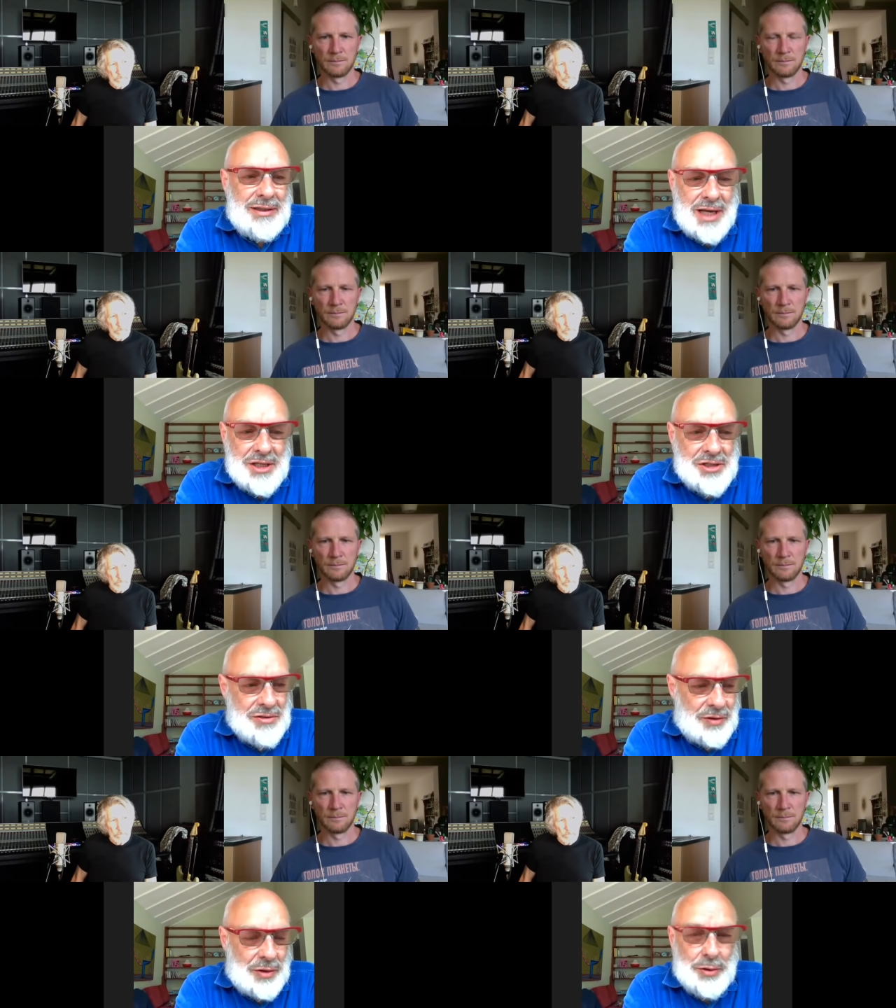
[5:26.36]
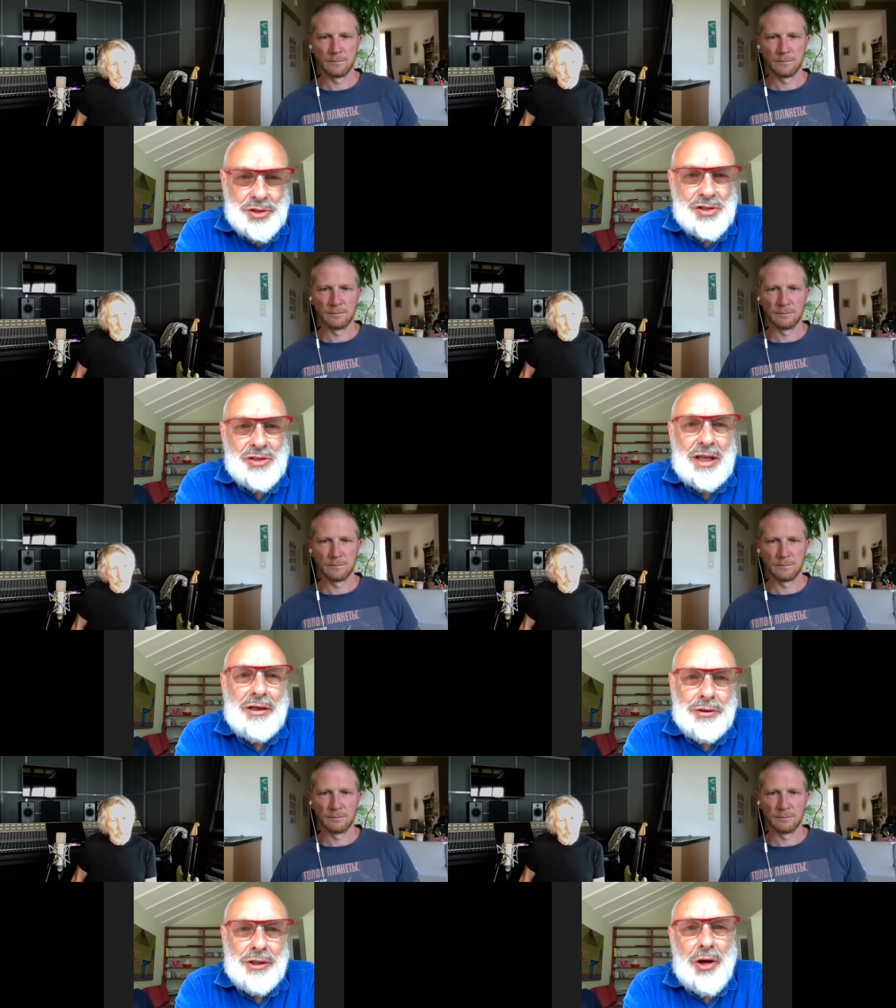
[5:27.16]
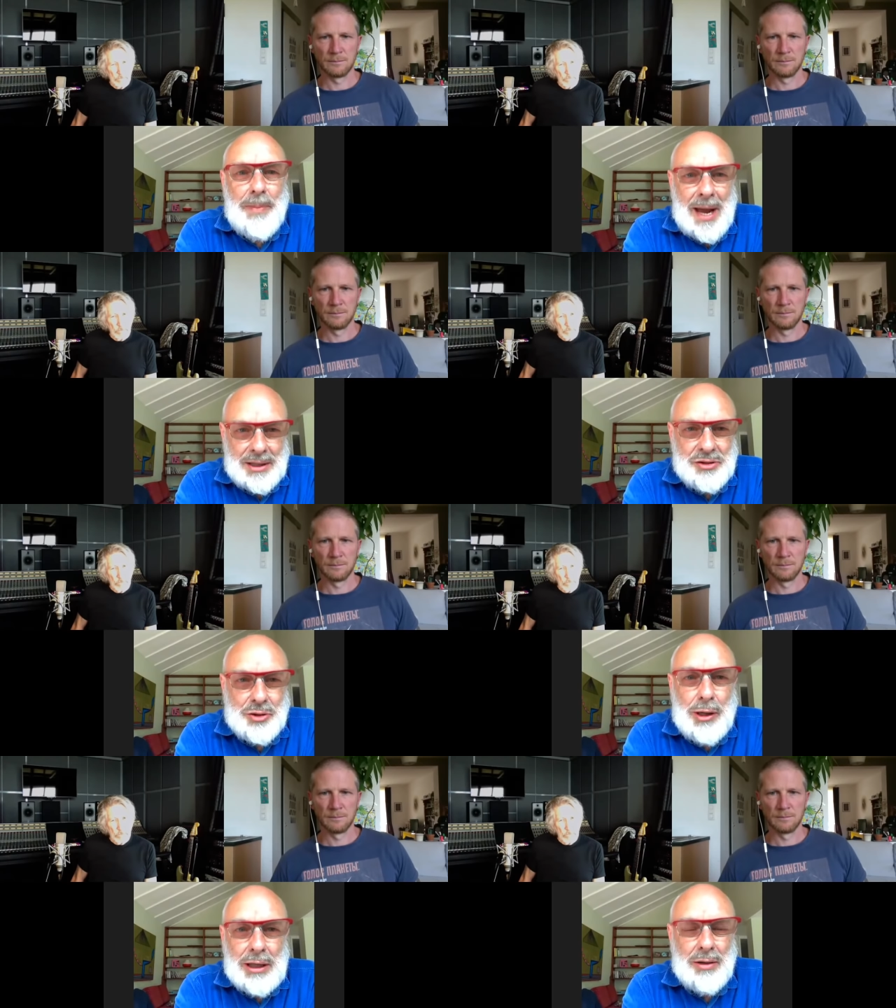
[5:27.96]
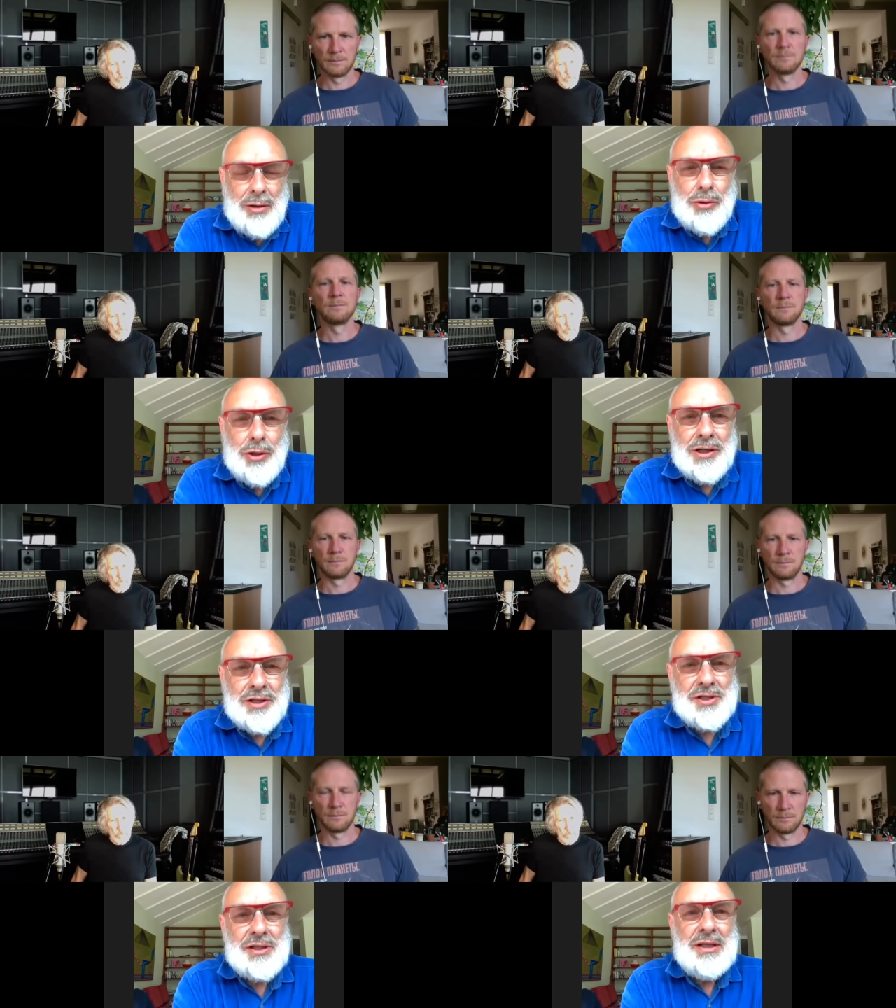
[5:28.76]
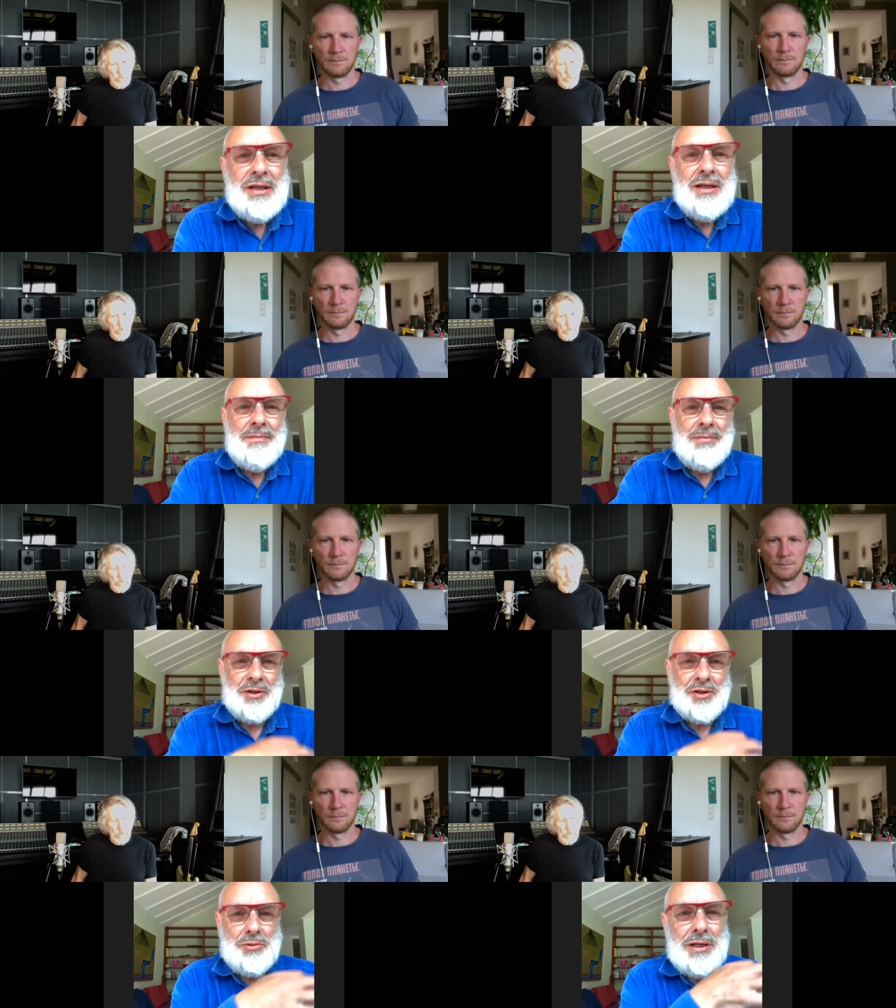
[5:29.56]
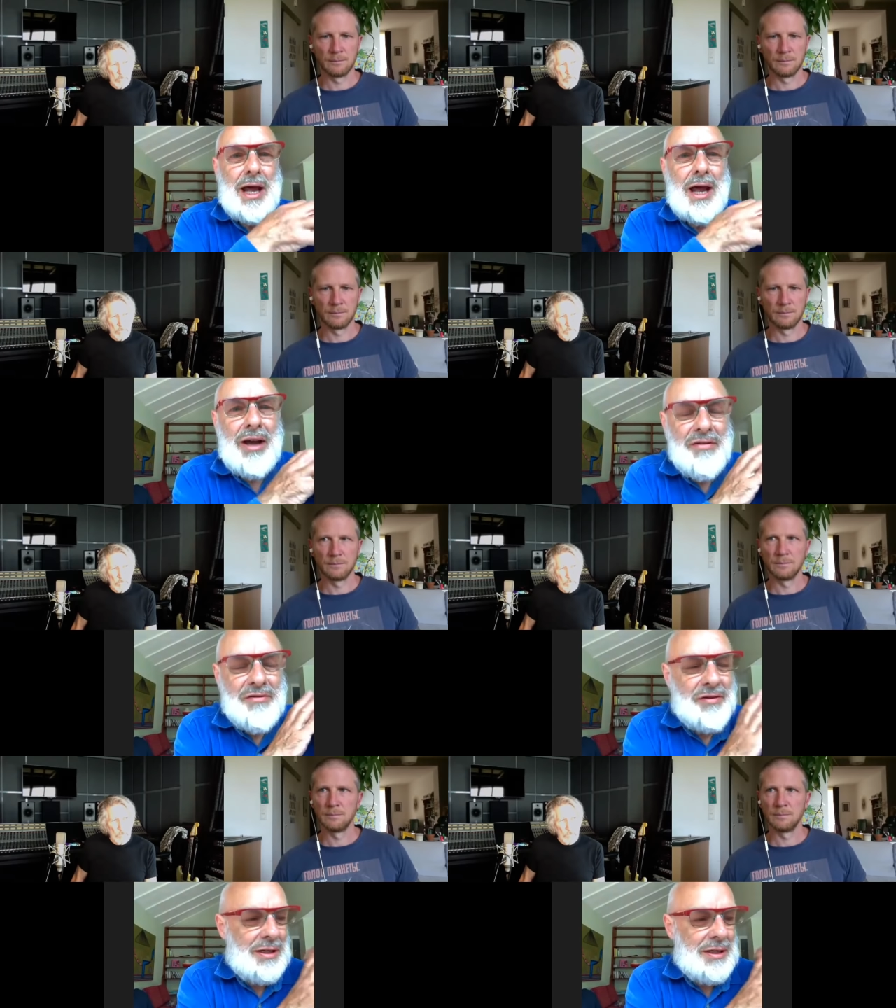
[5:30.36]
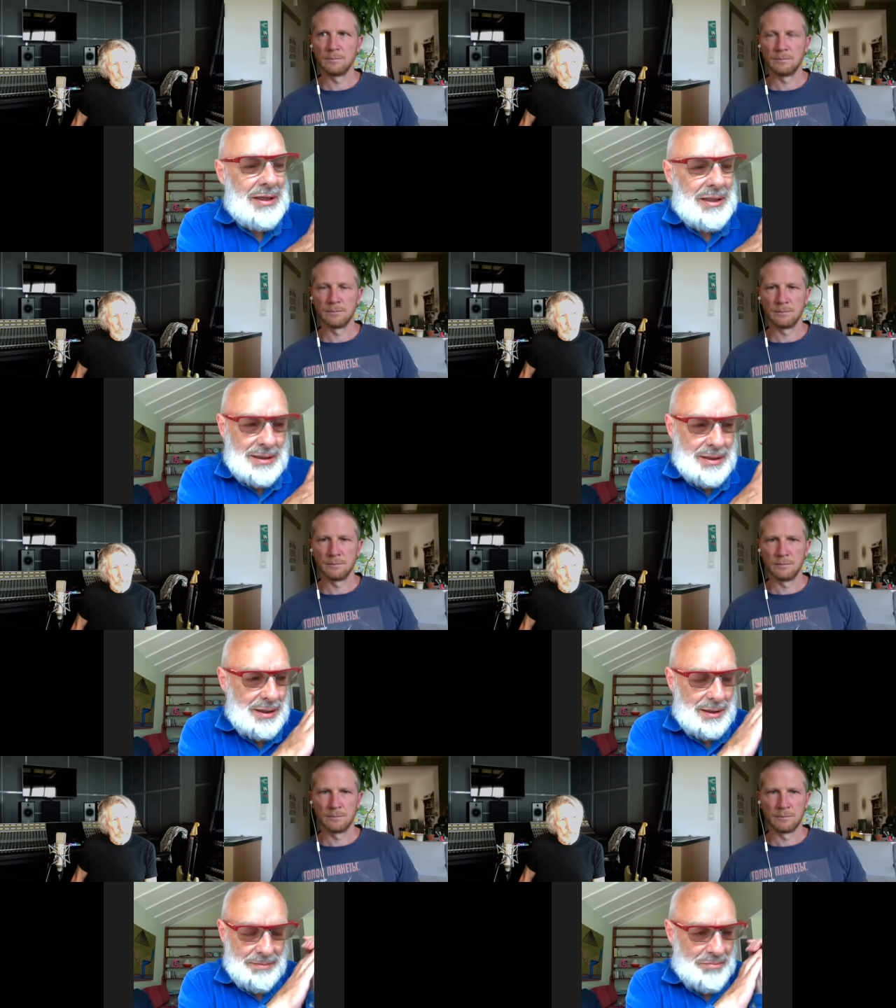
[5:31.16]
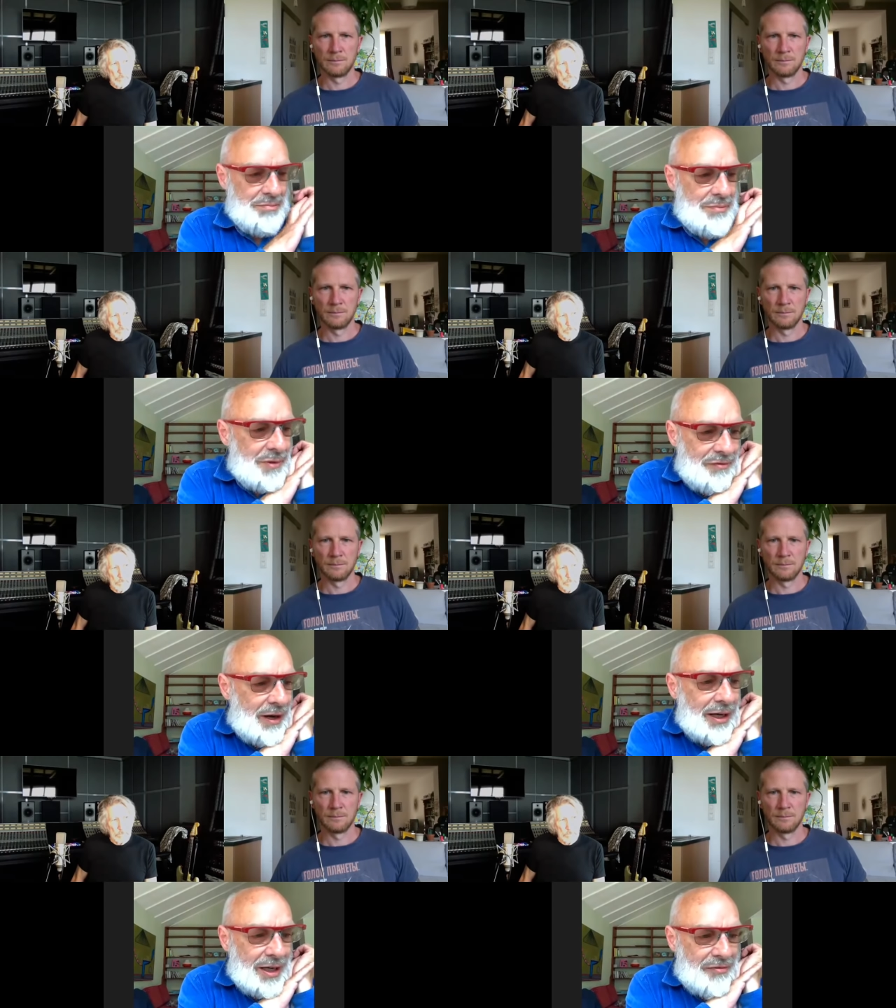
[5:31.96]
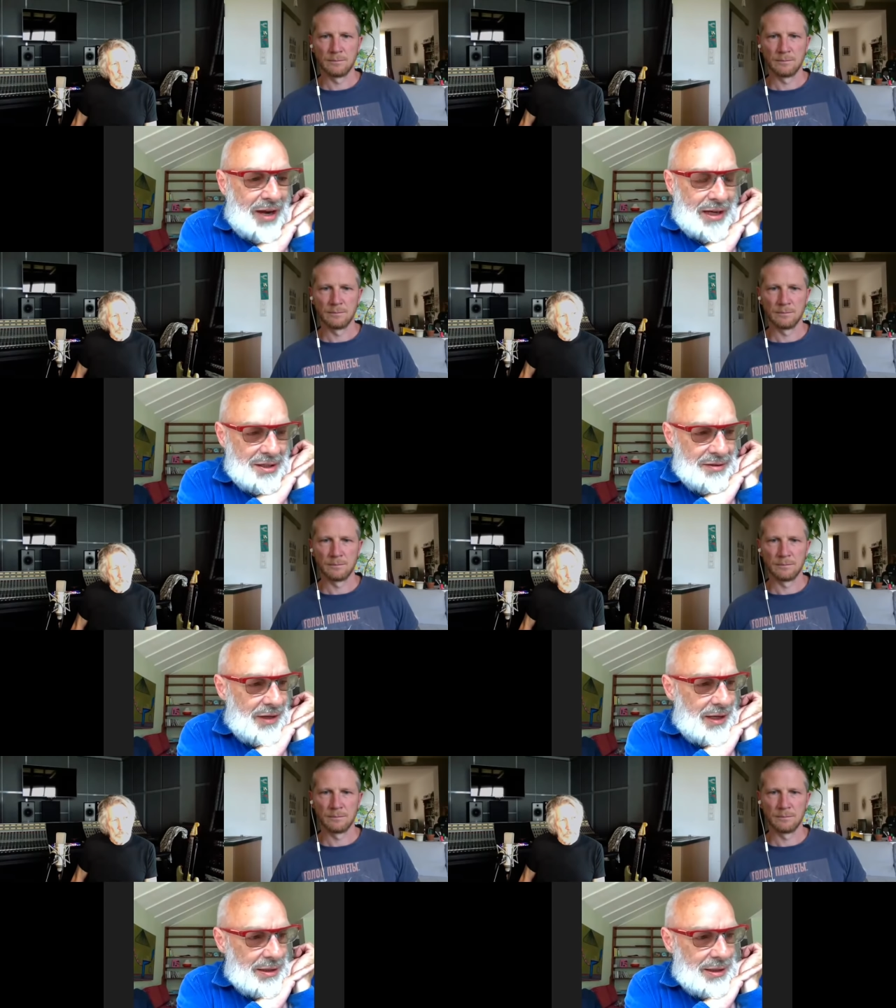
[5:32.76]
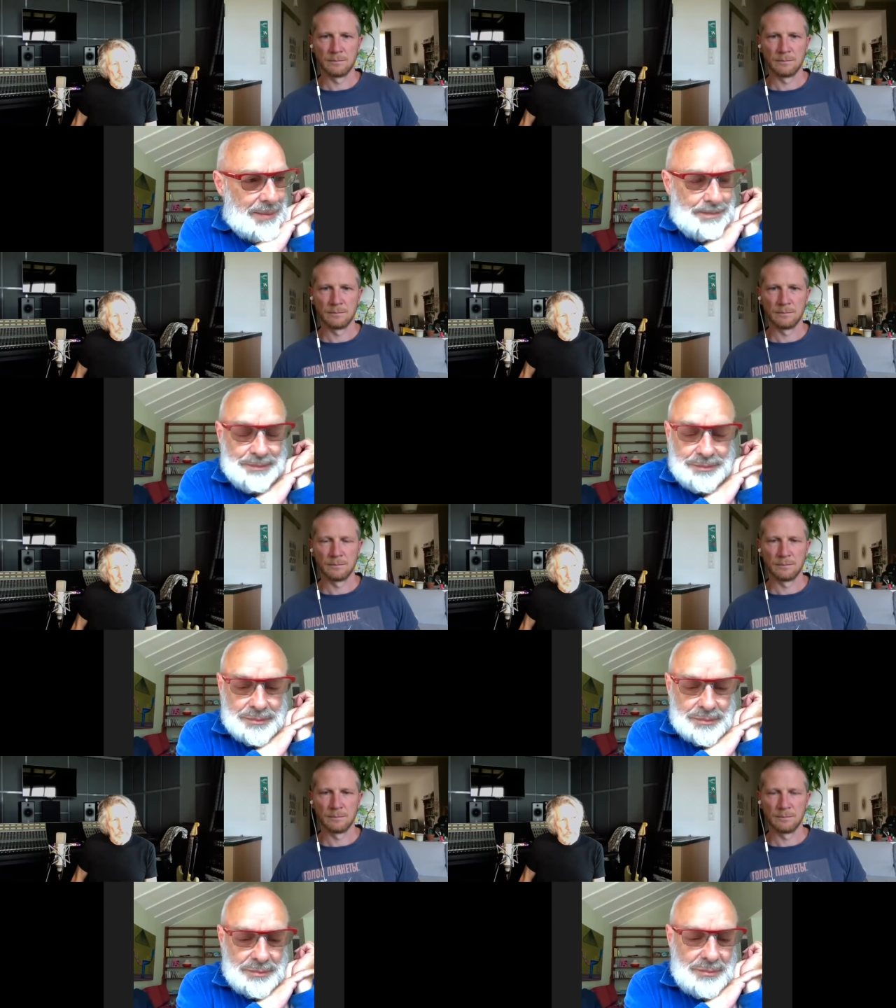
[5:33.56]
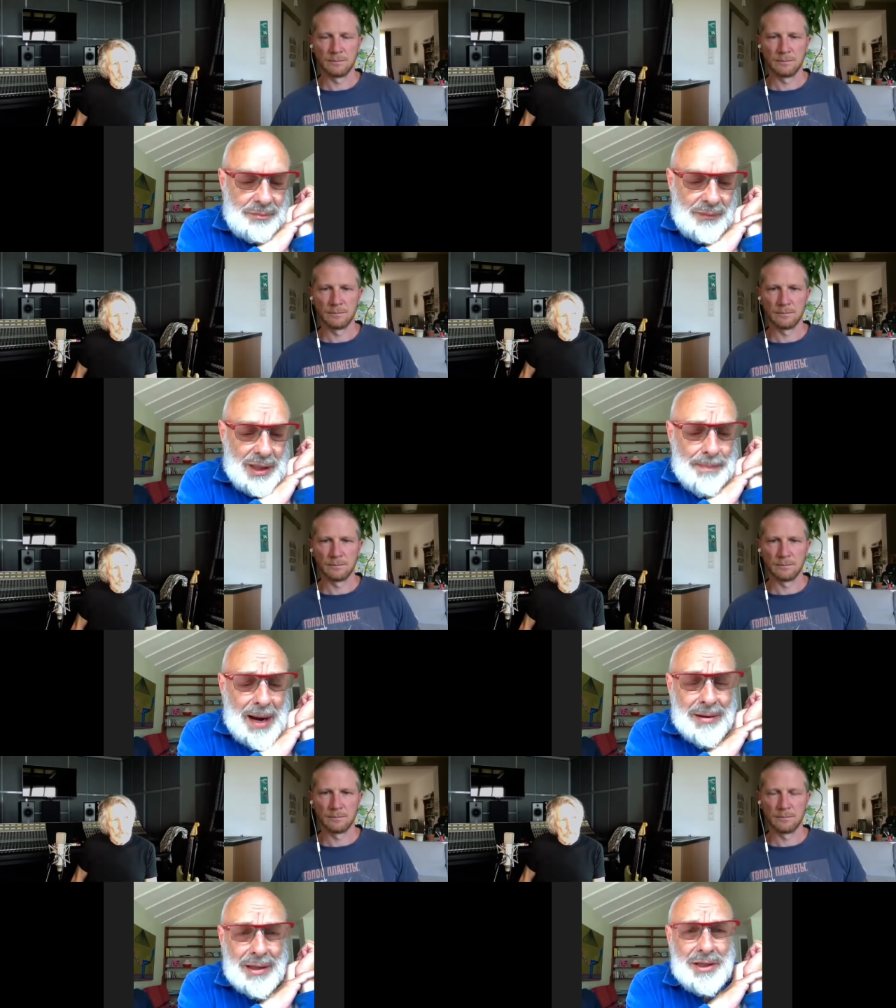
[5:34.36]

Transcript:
Speaker 1: danger, of course, is that they could go back to quite a lot worse because we now have very effective and um, apparently